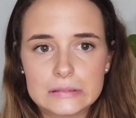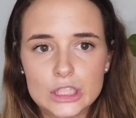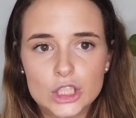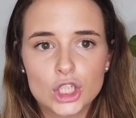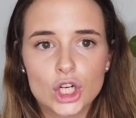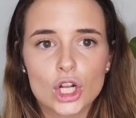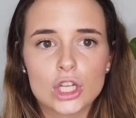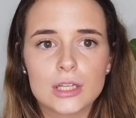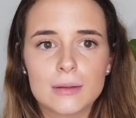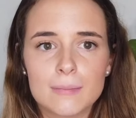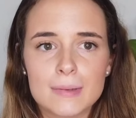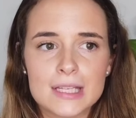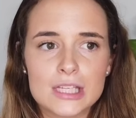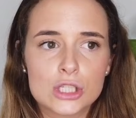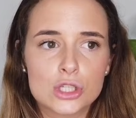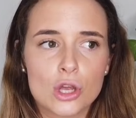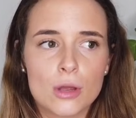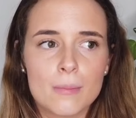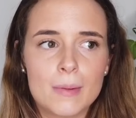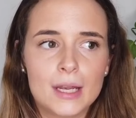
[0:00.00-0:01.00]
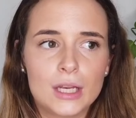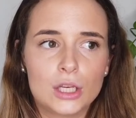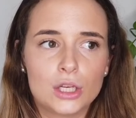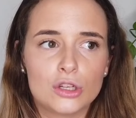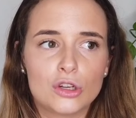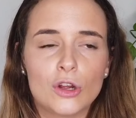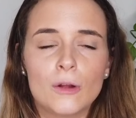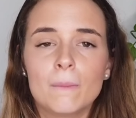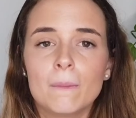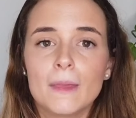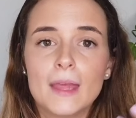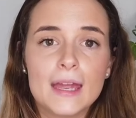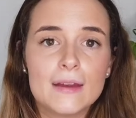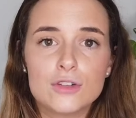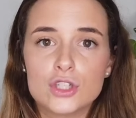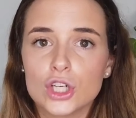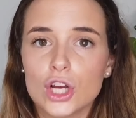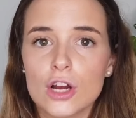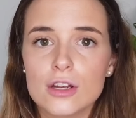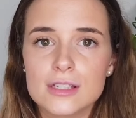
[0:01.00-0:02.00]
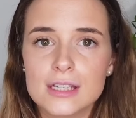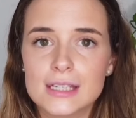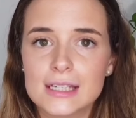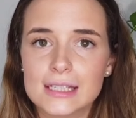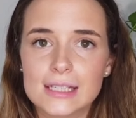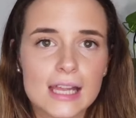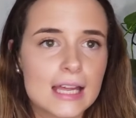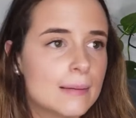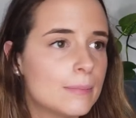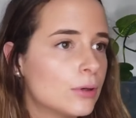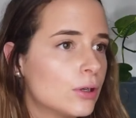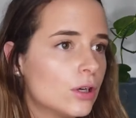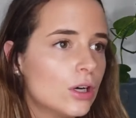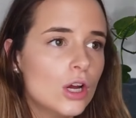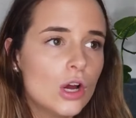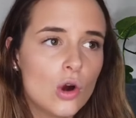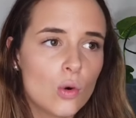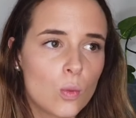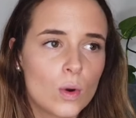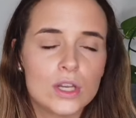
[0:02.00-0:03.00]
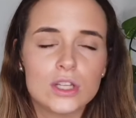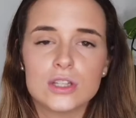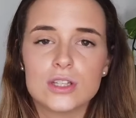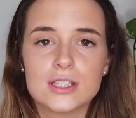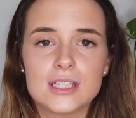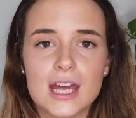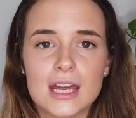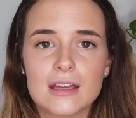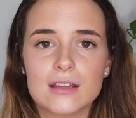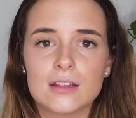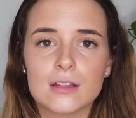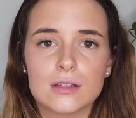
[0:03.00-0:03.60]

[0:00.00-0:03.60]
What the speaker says: you can only miss so many, you know. If she goes into labor when the day,